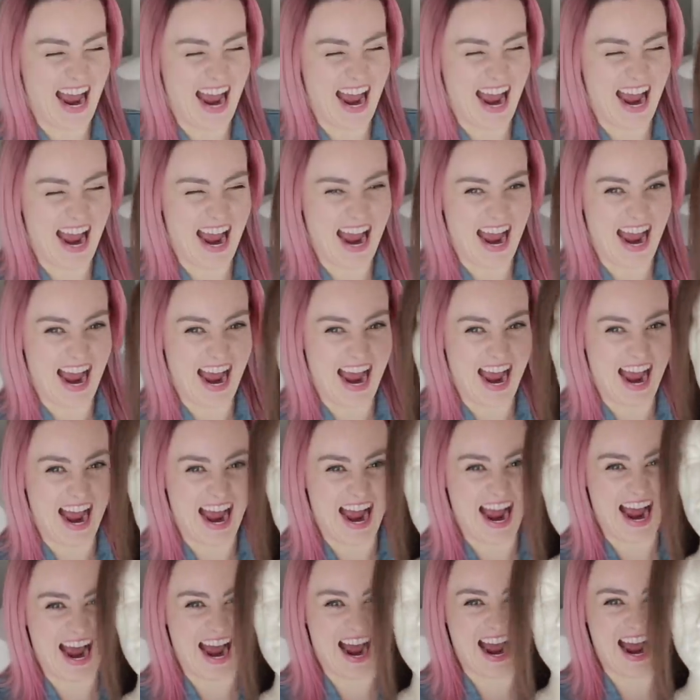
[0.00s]

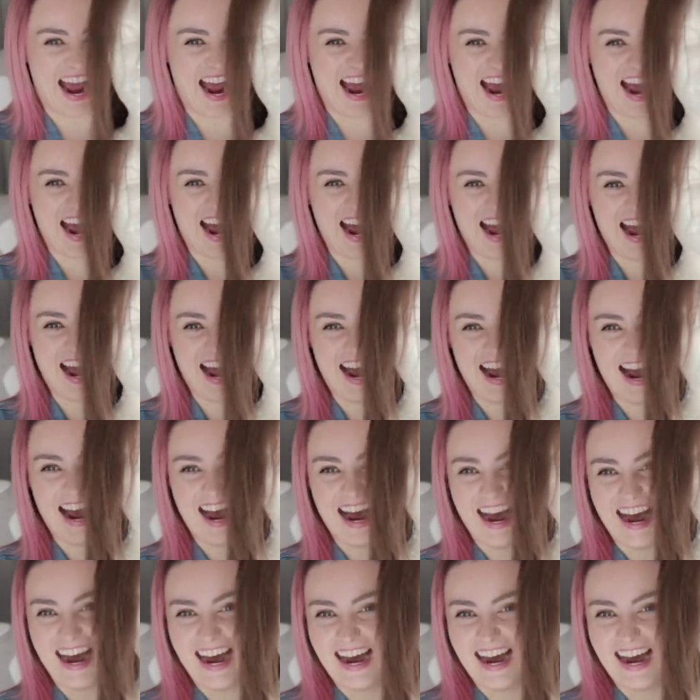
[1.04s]
[no speech]